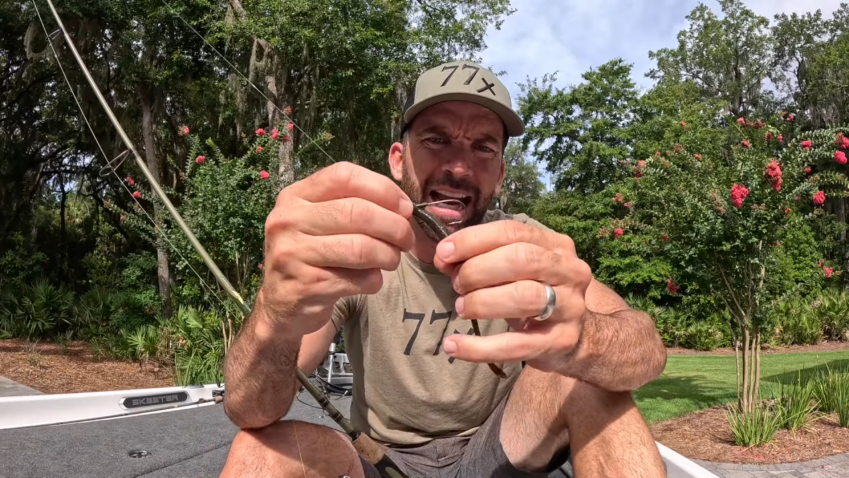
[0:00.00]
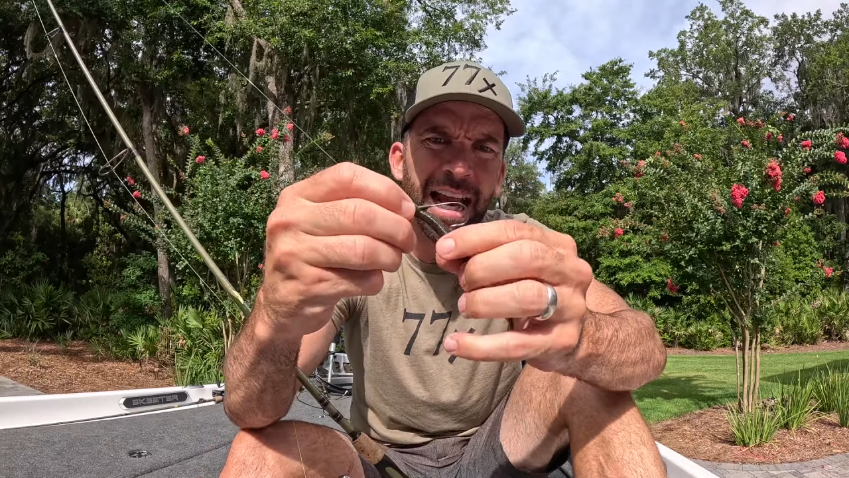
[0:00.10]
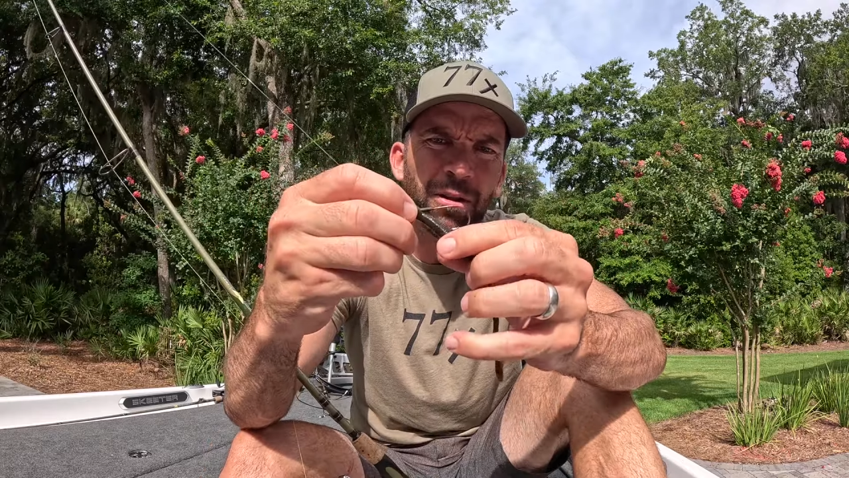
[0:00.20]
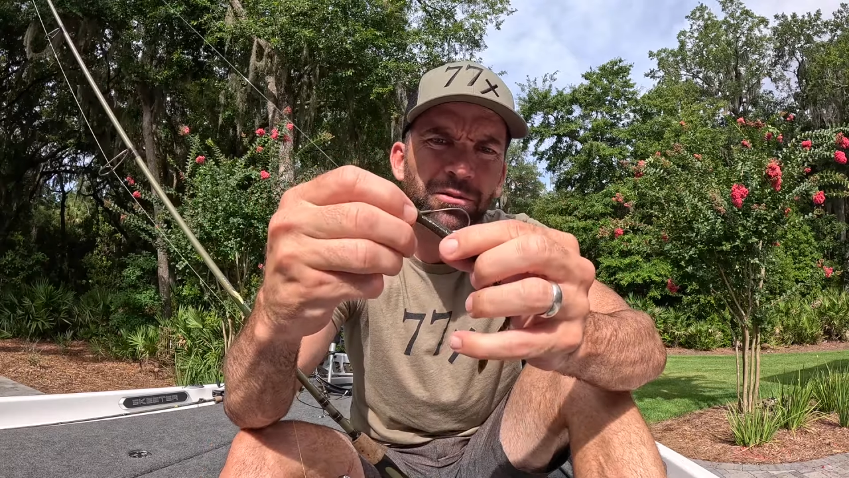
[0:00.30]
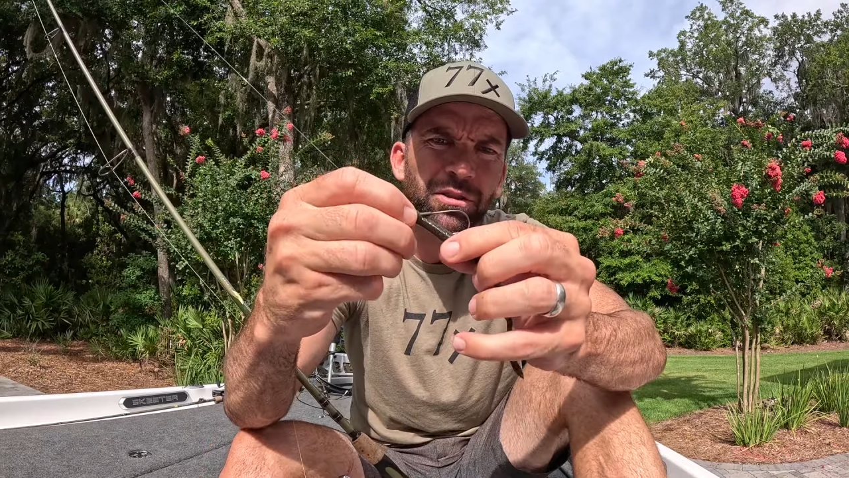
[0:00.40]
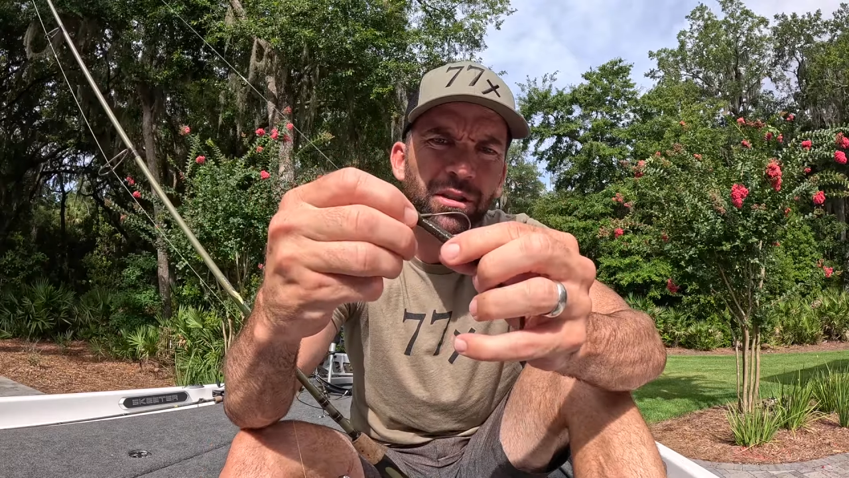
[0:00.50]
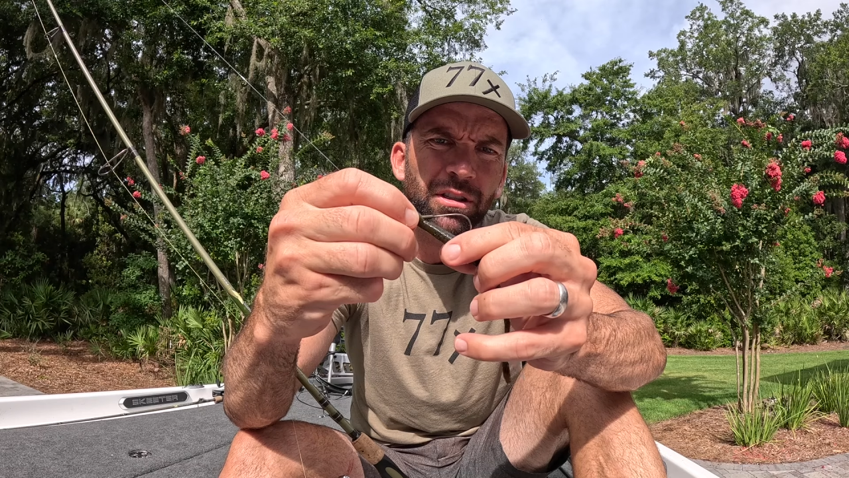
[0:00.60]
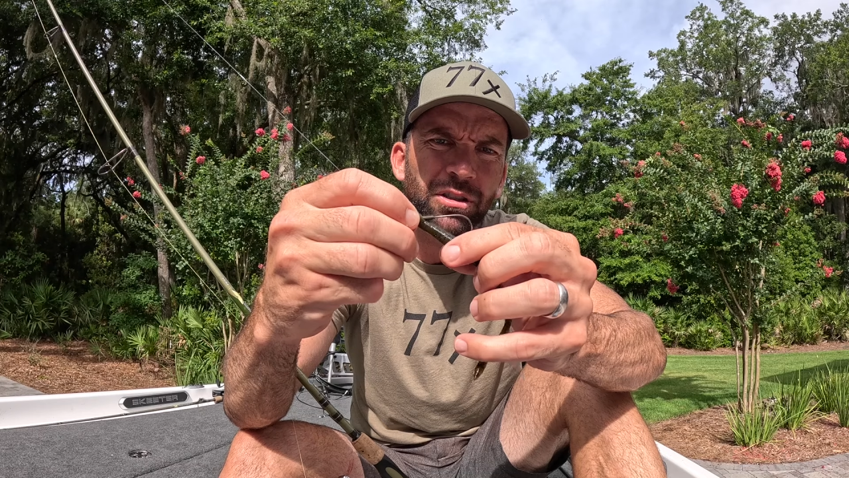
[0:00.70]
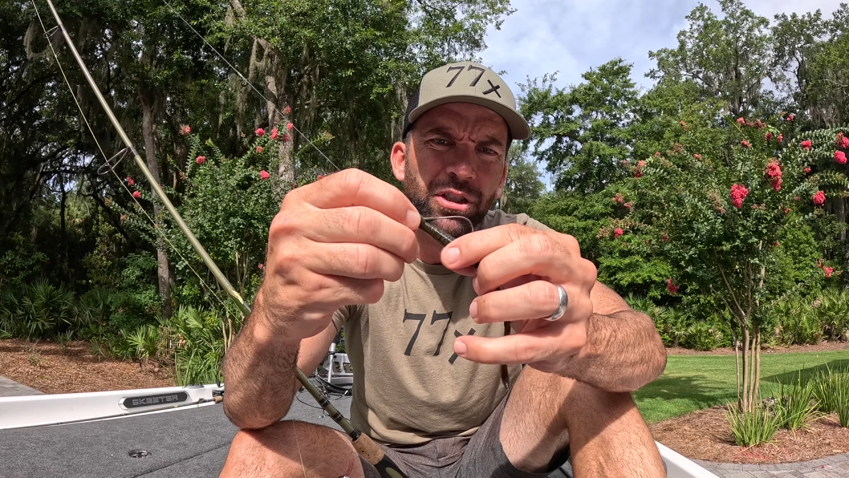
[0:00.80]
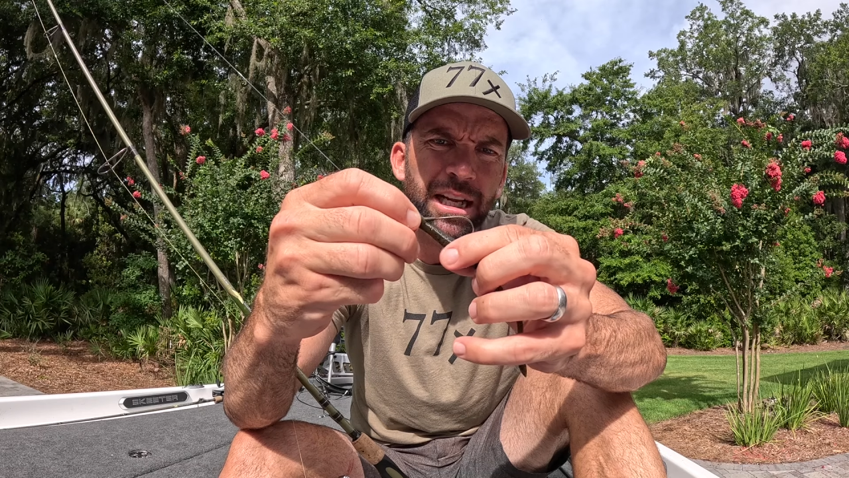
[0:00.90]
ounce
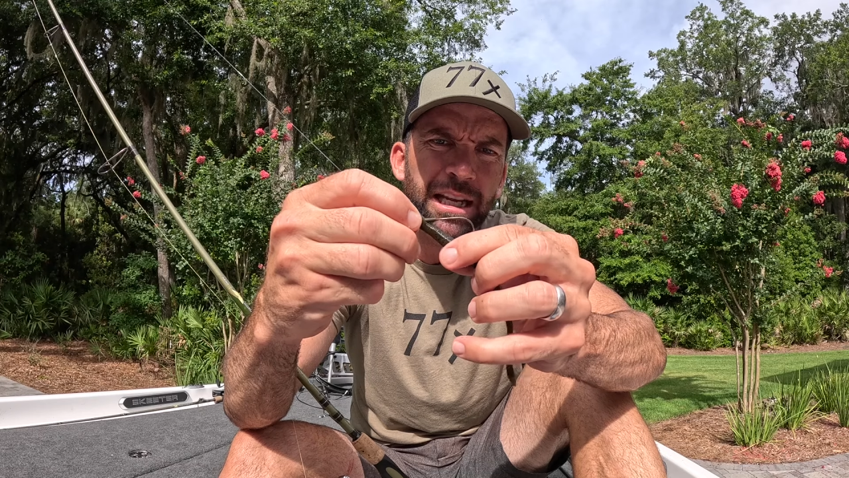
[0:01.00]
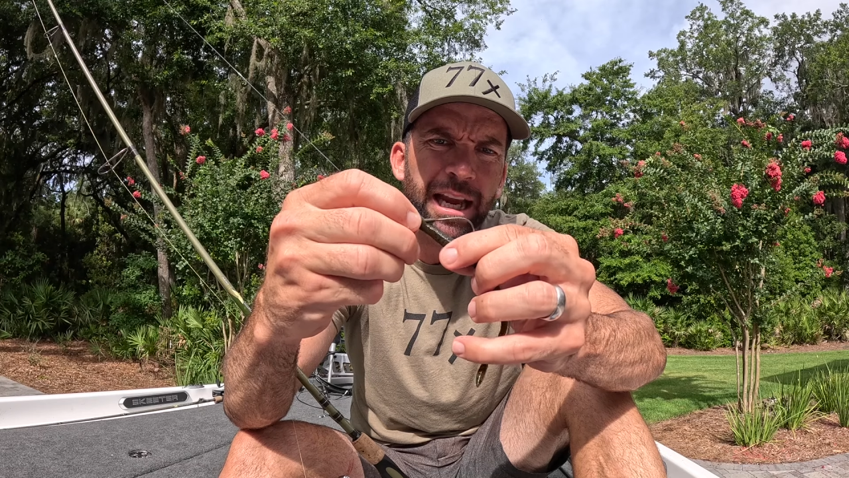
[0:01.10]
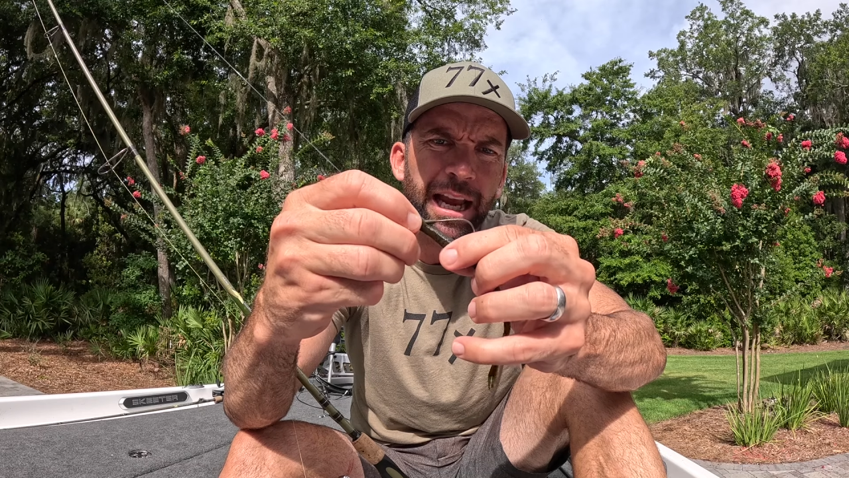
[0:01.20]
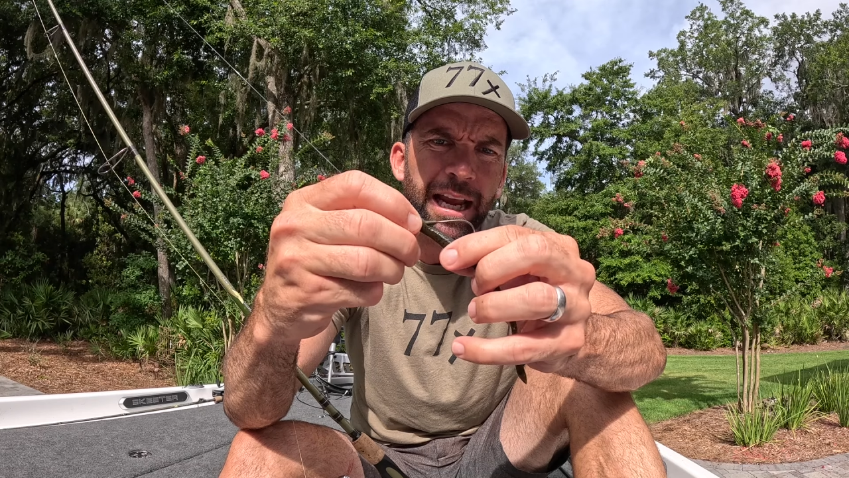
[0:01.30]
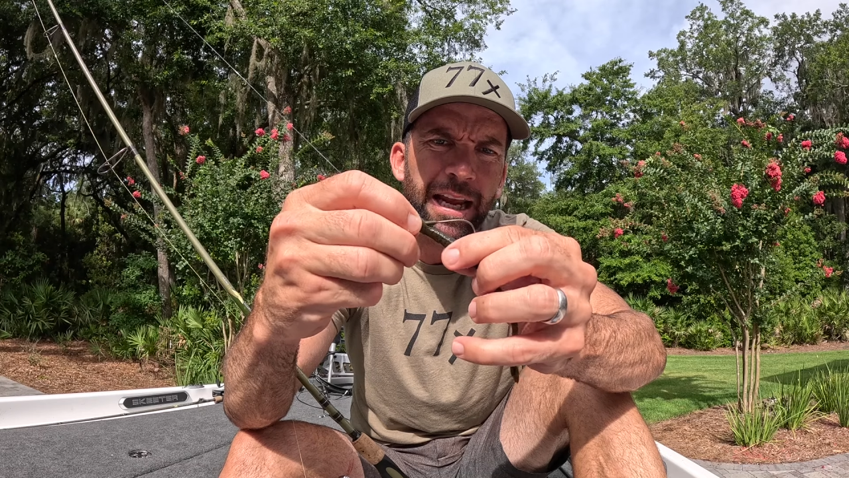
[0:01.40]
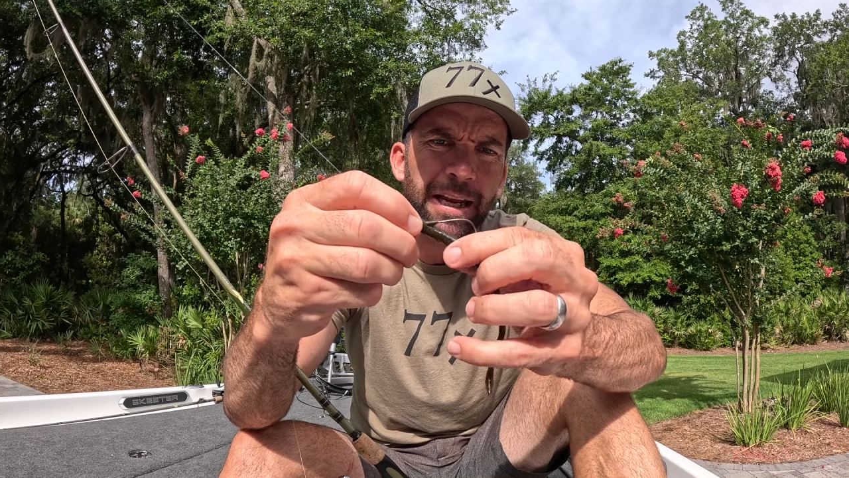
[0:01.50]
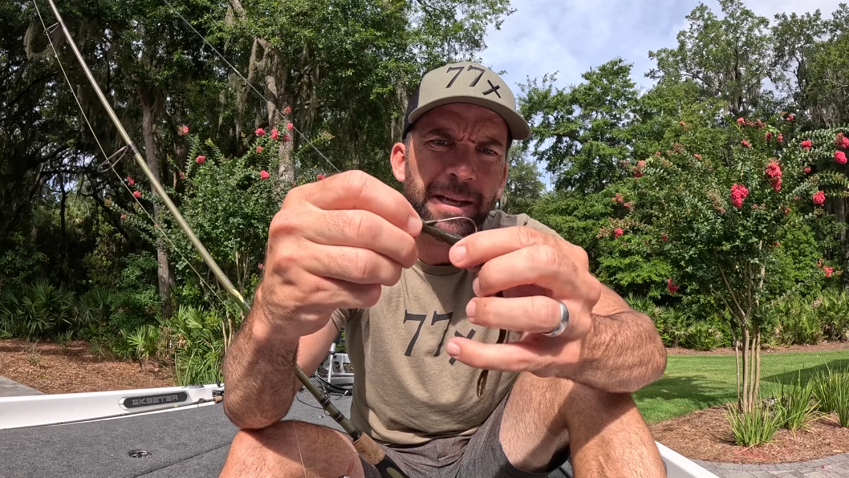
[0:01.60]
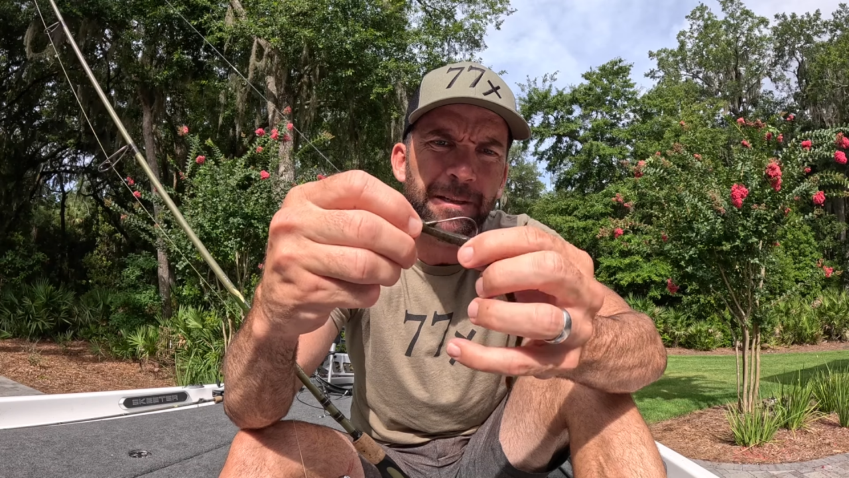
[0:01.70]
jig head.